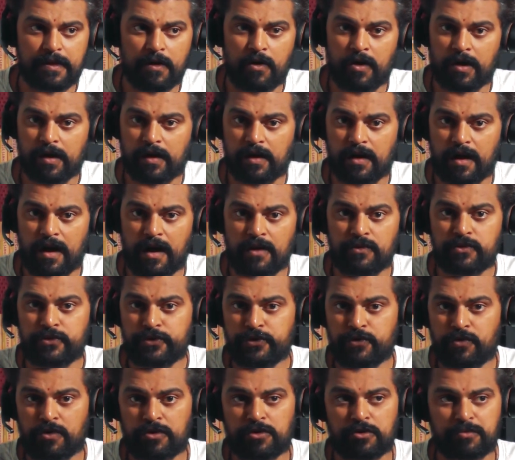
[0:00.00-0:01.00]
Or how do
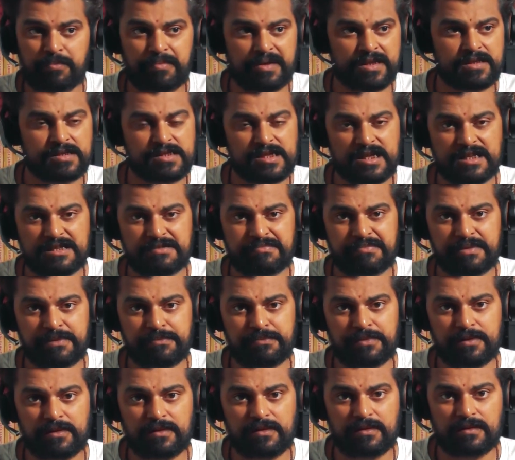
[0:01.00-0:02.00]
you want to purchase
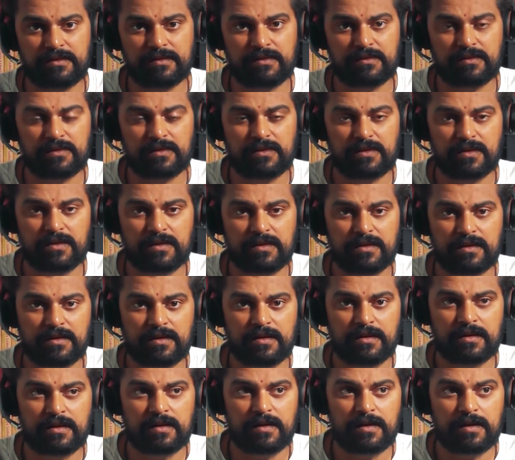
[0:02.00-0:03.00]
people?
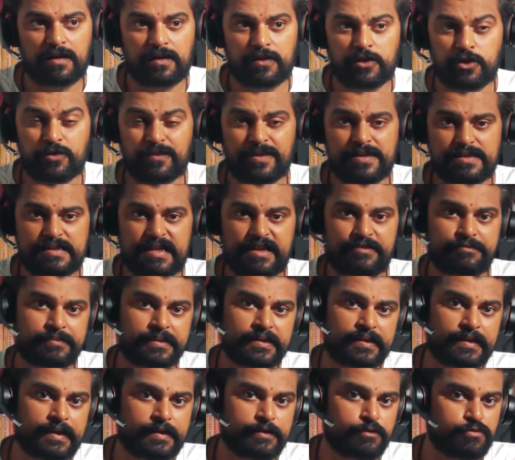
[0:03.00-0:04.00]
Humans have
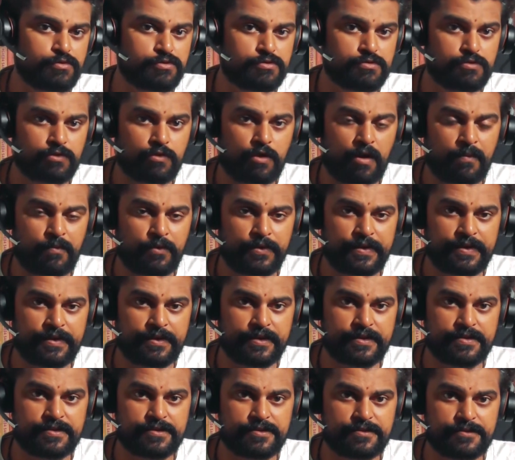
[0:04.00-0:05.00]
been reduced to
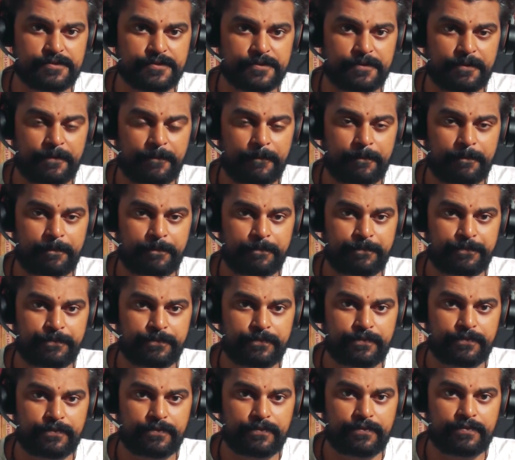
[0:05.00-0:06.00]
commodities.
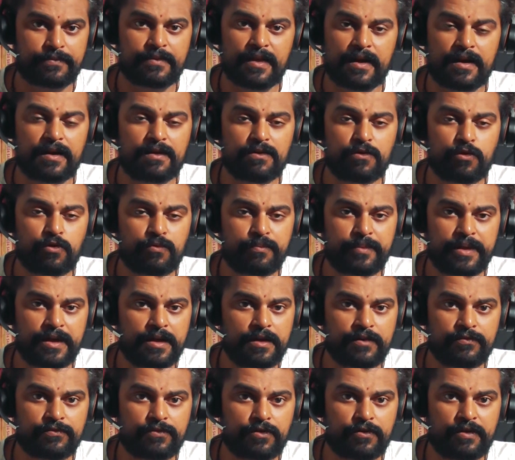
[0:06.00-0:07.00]
There are no
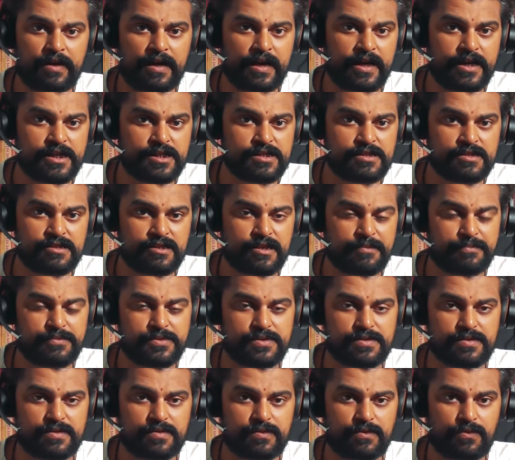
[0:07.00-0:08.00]
meaningful
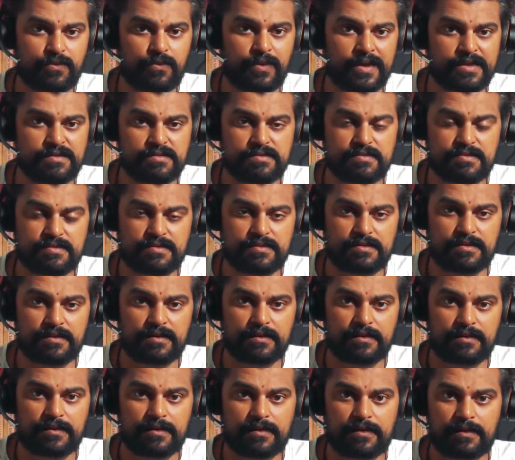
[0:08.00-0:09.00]
relationships once
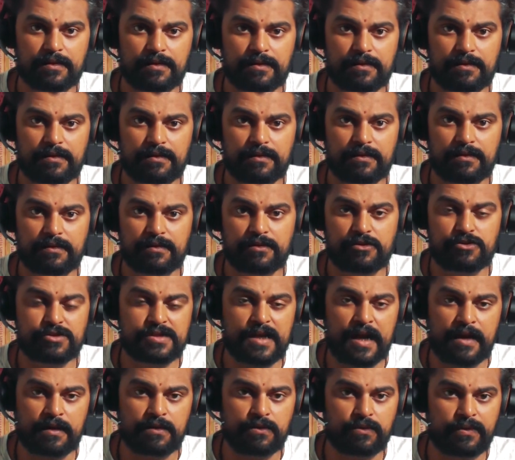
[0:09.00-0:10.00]
you
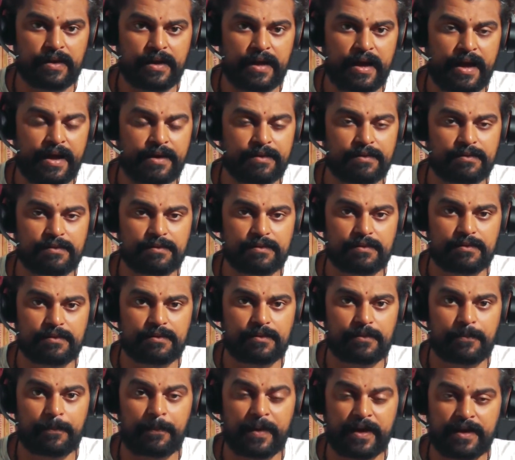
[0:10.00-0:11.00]
start looking at
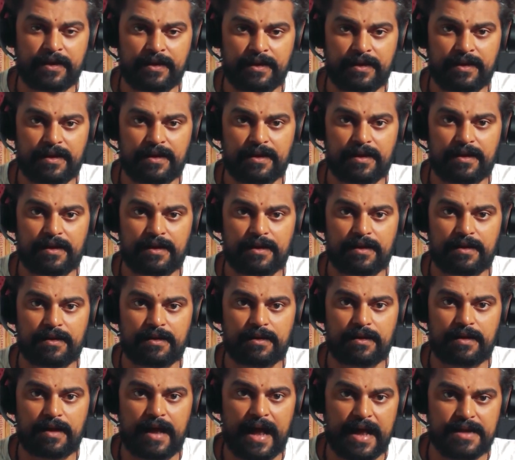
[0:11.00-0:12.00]
money
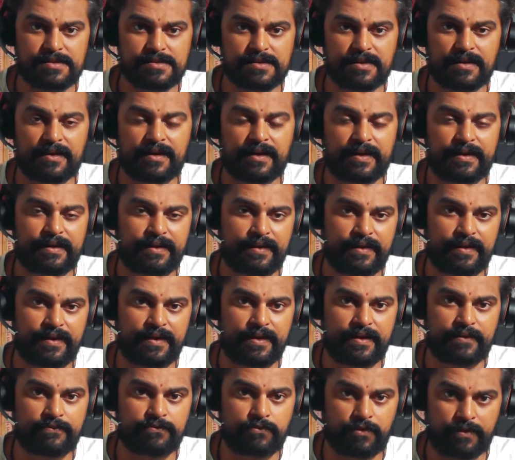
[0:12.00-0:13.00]
as the
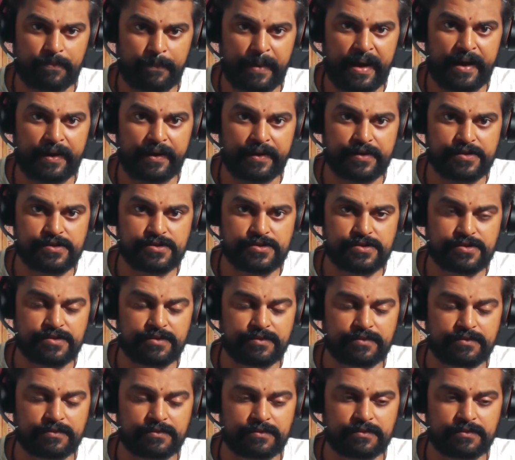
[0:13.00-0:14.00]
criteria for marriage.